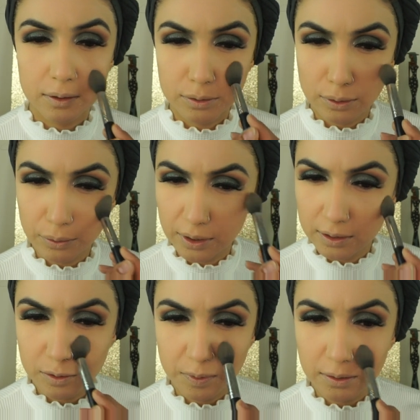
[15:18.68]
so
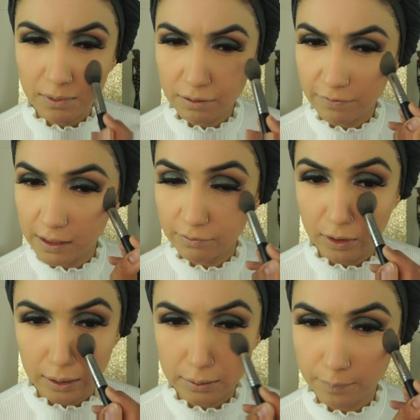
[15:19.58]
it's been my
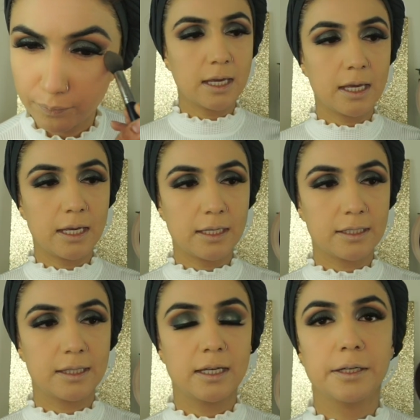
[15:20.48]
favorite.
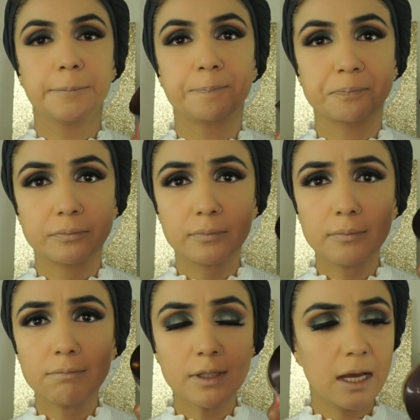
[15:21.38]
Is the
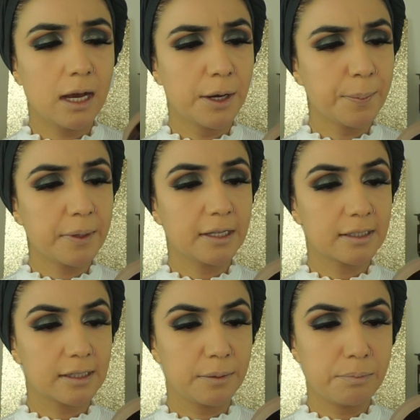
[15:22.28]

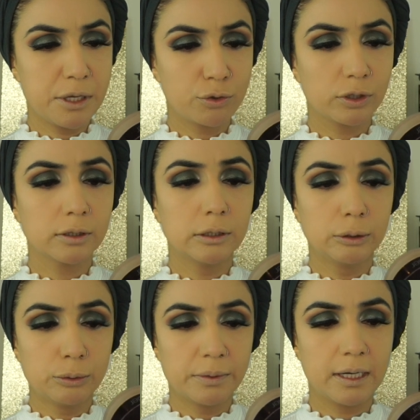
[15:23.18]
it's the Mineral
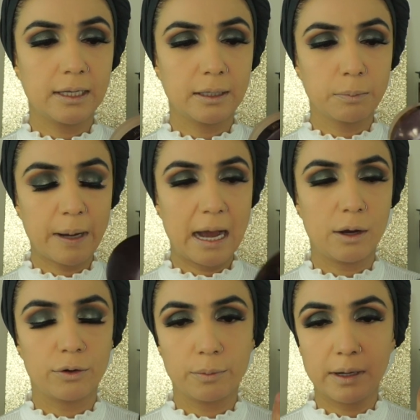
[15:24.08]
Illuminating
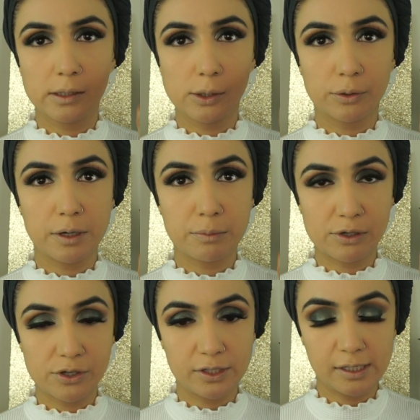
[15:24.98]
Powder by Laura
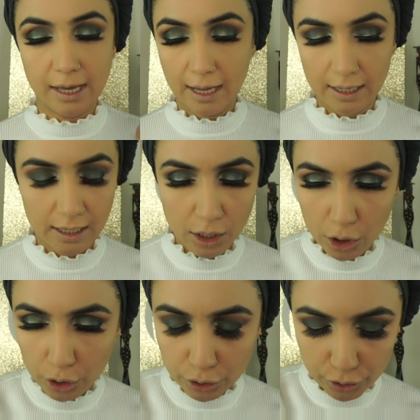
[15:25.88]
Mercier.
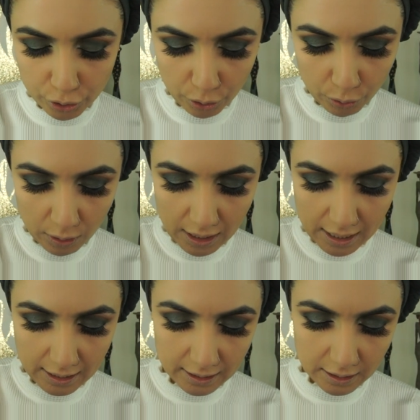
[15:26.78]
So
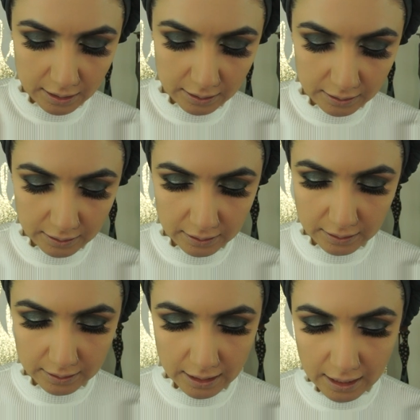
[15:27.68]
I
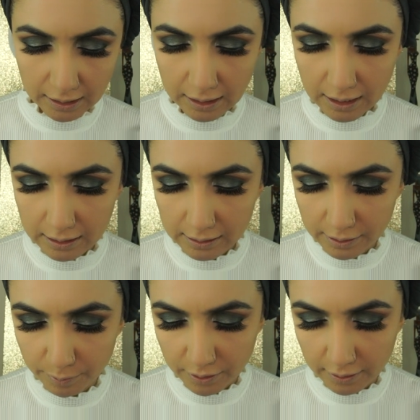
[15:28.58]
take a
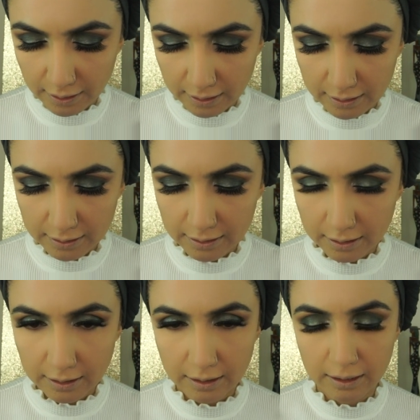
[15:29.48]
little bit of this.